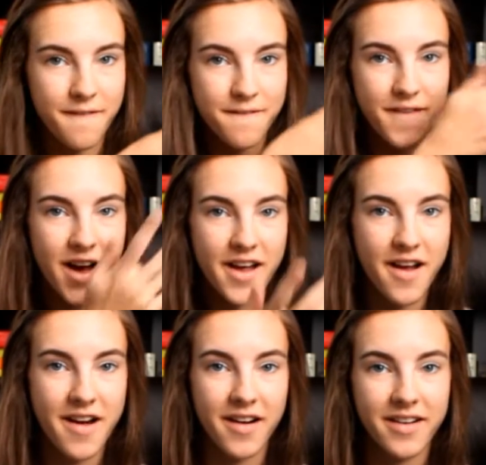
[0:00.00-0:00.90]

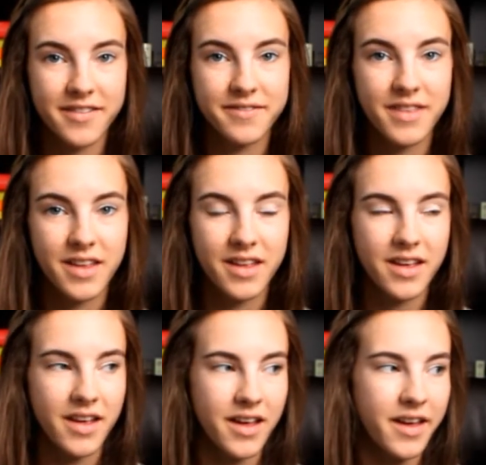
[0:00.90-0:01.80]
Fire.
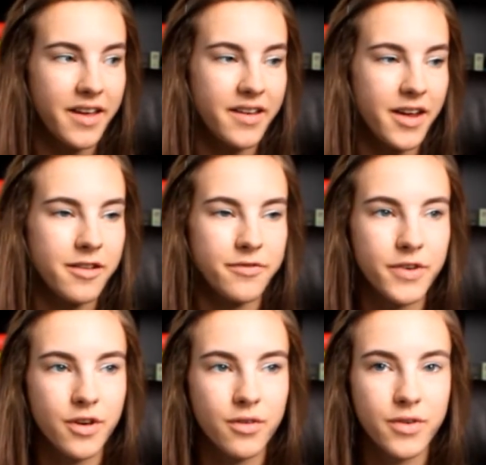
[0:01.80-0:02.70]
And I
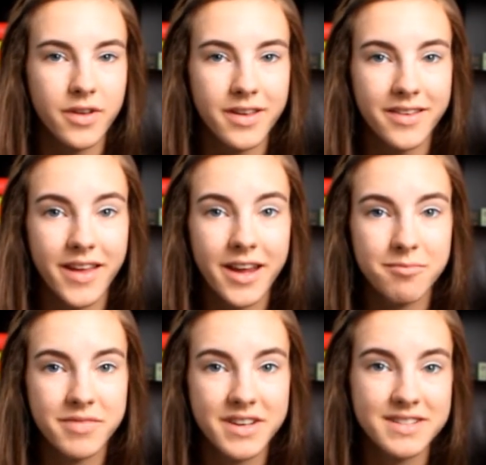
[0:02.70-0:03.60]
feel really
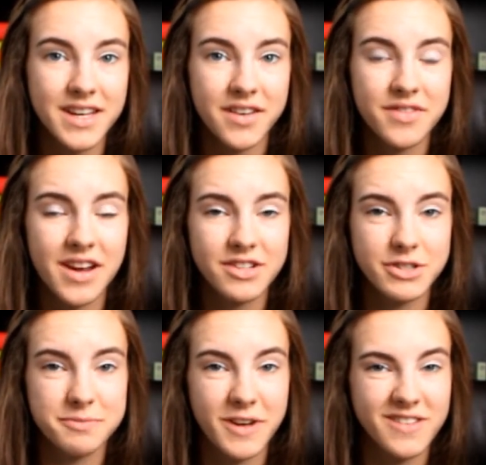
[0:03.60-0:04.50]
lame because I have not
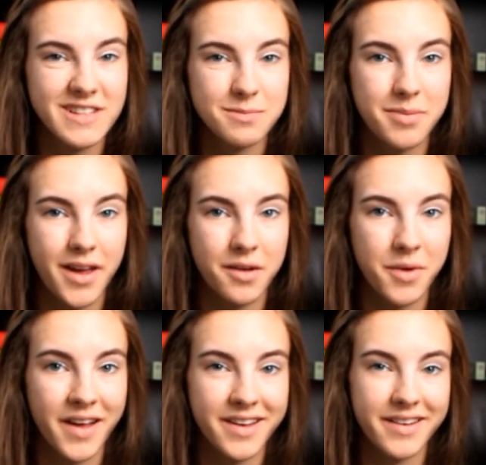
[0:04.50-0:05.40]
jumped on this
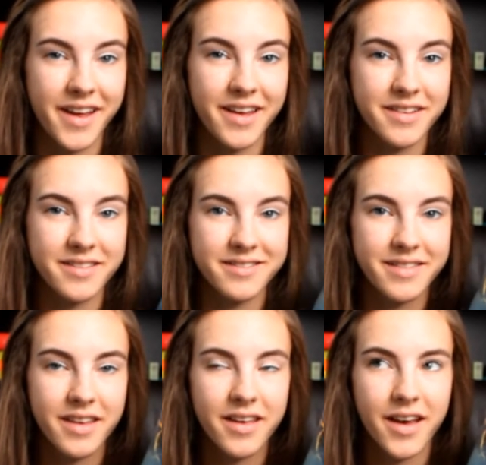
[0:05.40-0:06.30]
bandwagon yet.
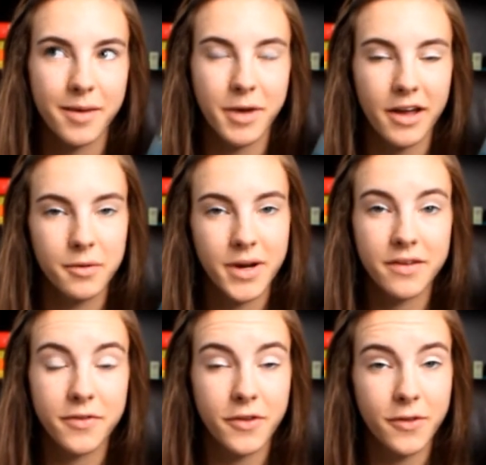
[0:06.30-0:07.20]
I'm kind of
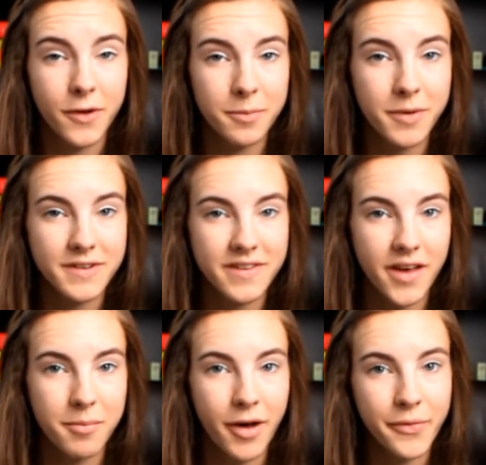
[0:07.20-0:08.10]
waiting for the third book to
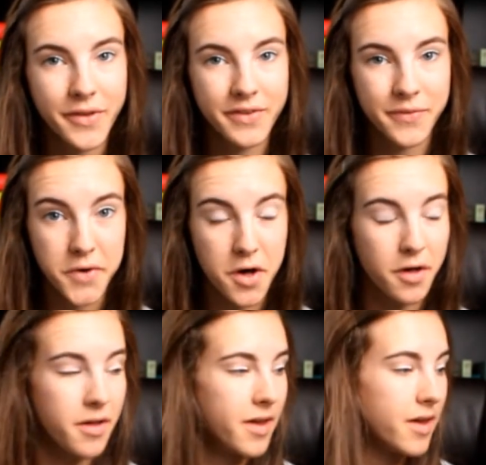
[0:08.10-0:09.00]
come out this
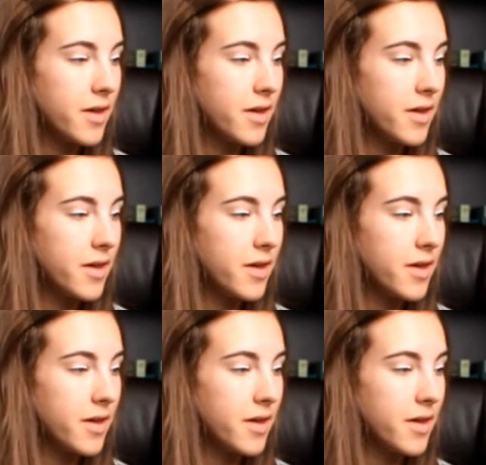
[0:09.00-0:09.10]
fall.